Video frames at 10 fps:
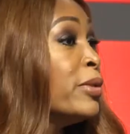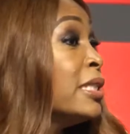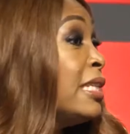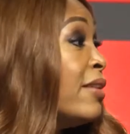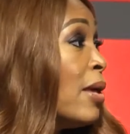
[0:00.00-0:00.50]
wanted to
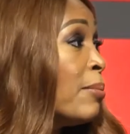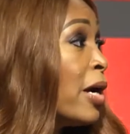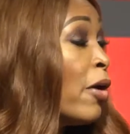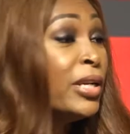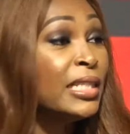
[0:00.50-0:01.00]
give them
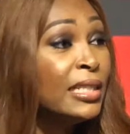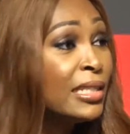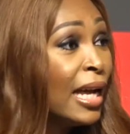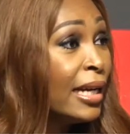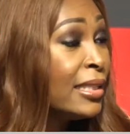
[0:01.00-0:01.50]
current
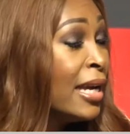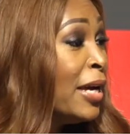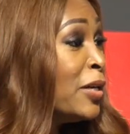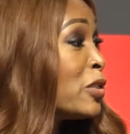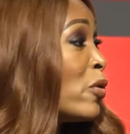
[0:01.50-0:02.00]
insight.
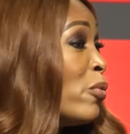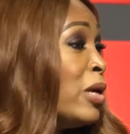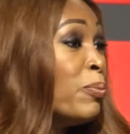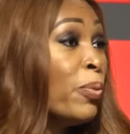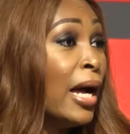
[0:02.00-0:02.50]
Mm-hmm. So we
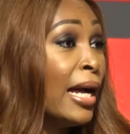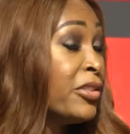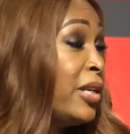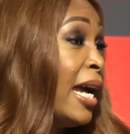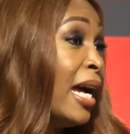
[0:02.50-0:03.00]

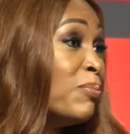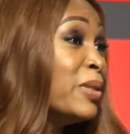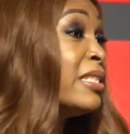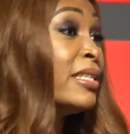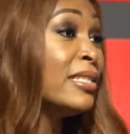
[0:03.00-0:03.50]
actually had
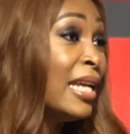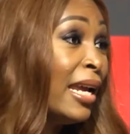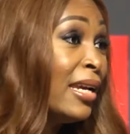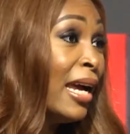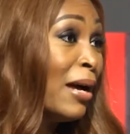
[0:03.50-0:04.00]
Business
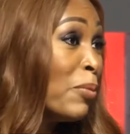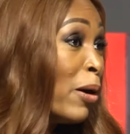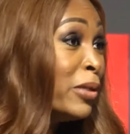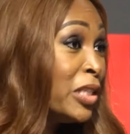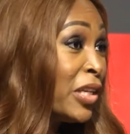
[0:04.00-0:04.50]
Day, a
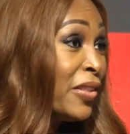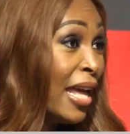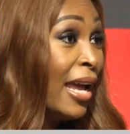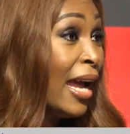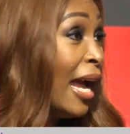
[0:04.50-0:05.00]
publisher
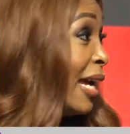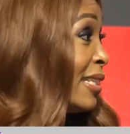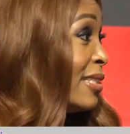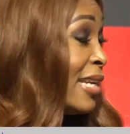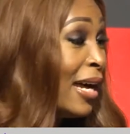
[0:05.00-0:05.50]
there,
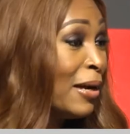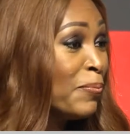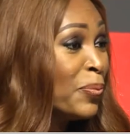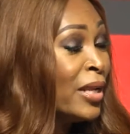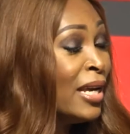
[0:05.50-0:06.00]
and
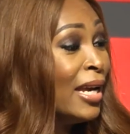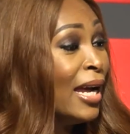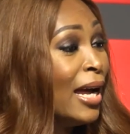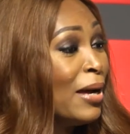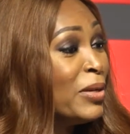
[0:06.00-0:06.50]

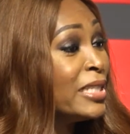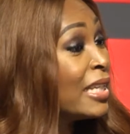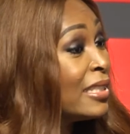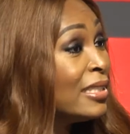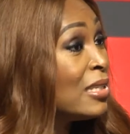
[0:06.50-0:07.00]
His
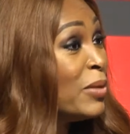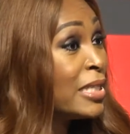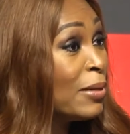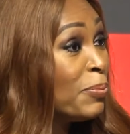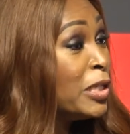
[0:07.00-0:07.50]
Excellency
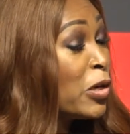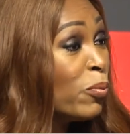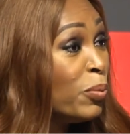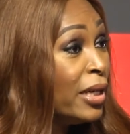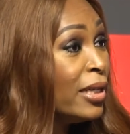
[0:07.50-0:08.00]
Mr. Peter
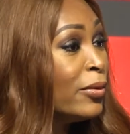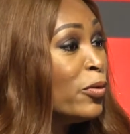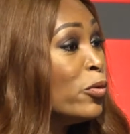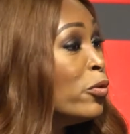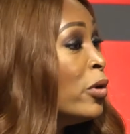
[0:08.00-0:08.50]
Obi,
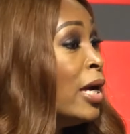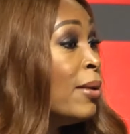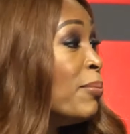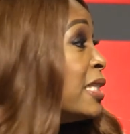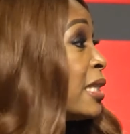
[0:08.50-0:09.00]
who
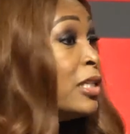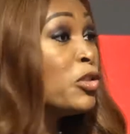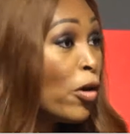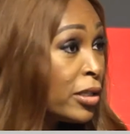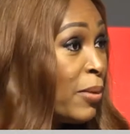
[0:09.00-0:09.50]
basically
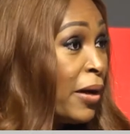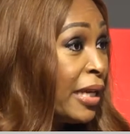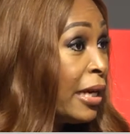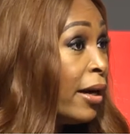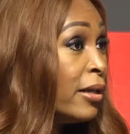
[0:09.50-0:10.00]
talked about the
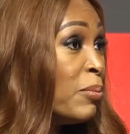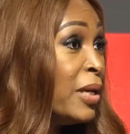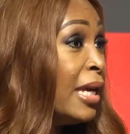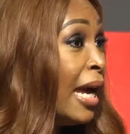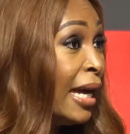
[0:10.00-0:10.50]

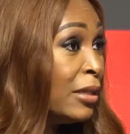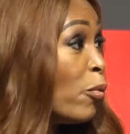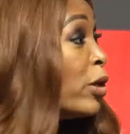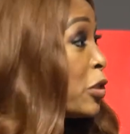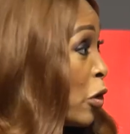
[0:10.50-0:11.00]
economy and
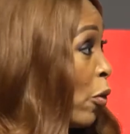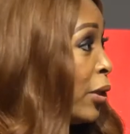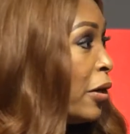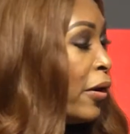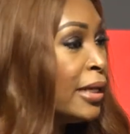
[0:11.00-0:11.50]
what's
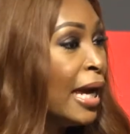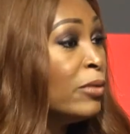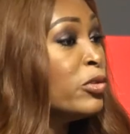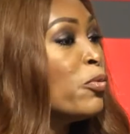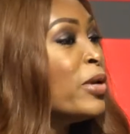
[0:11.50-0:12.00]
going on. And
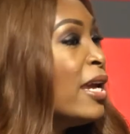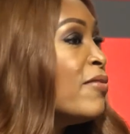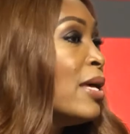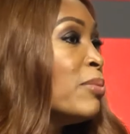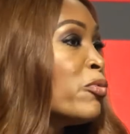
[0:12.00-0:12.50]
so we gave
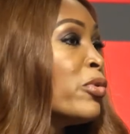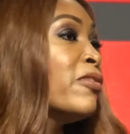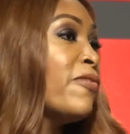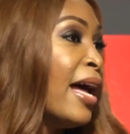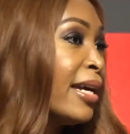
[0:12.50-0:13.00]
them the real
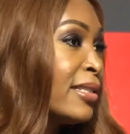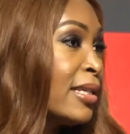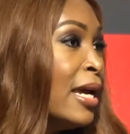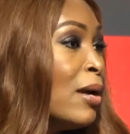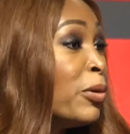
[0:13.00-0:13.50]
facts,
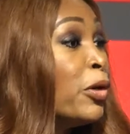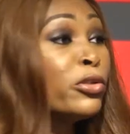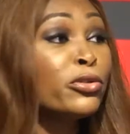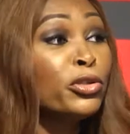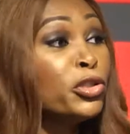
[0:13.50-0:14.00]
but
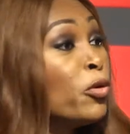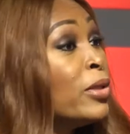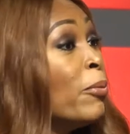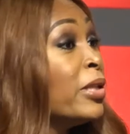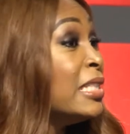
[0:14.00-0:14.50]
also showed
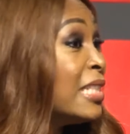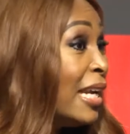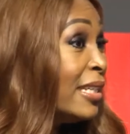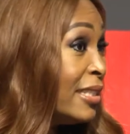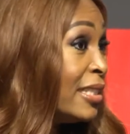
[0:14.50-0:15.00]
them what the
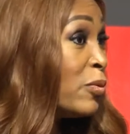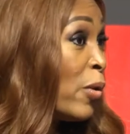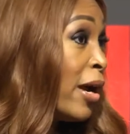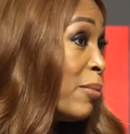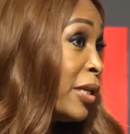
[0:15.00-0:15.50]
challenges
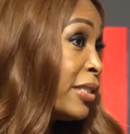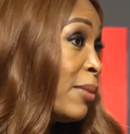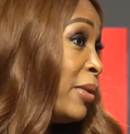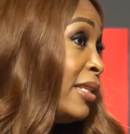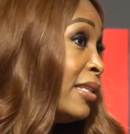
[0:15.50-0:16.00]
were. Because, I mean...